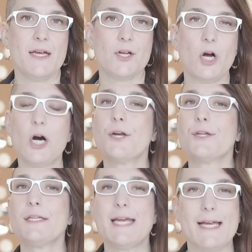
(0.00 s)
Gone
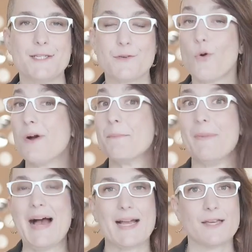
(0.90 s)
are the days of going
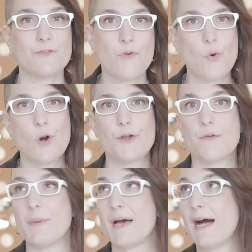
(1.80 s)
back and
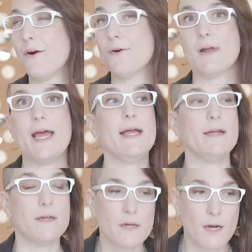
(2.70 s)
forth about,
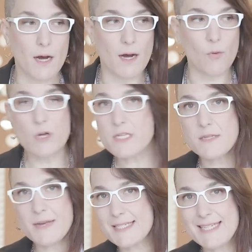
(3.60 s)
hey, what's
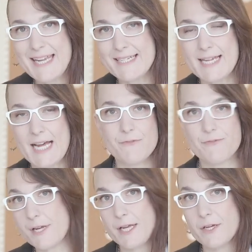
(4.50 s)
the best date and time
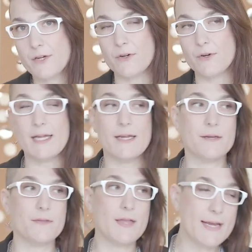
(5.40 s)
for you?
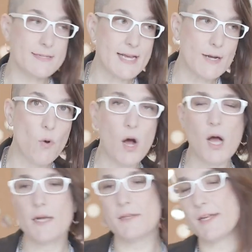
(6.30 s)
And they say
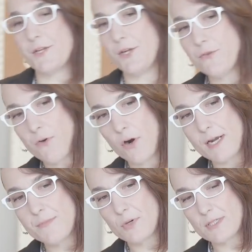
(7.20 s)
one, and then you've
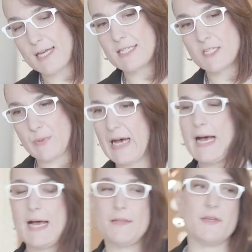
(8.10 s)
already booked that
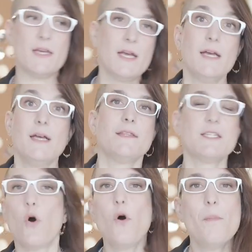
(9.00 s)
spot. And then
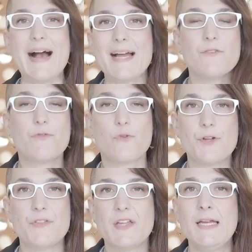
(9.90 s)
this whole back and
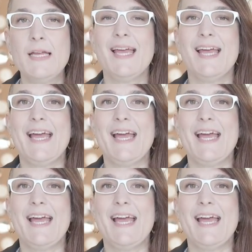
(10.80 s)
forth thing,